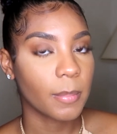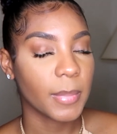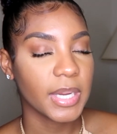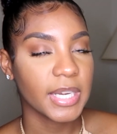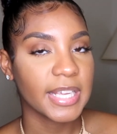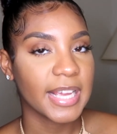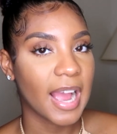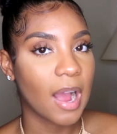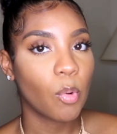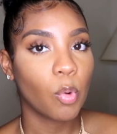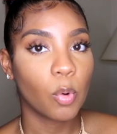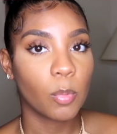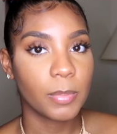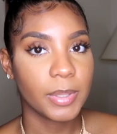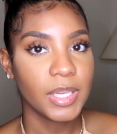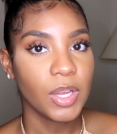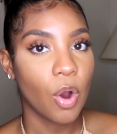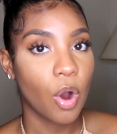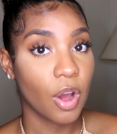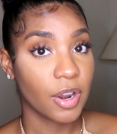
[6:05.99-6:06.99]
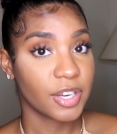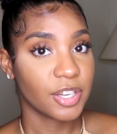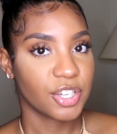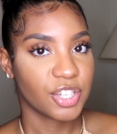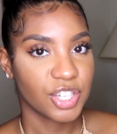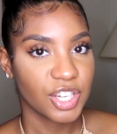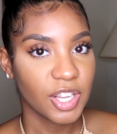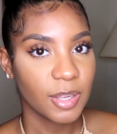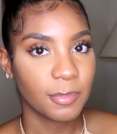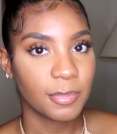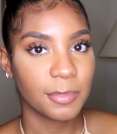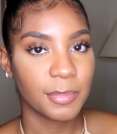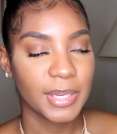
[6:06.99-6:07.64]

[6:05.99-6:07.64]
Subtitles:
meaning I will be on a ship,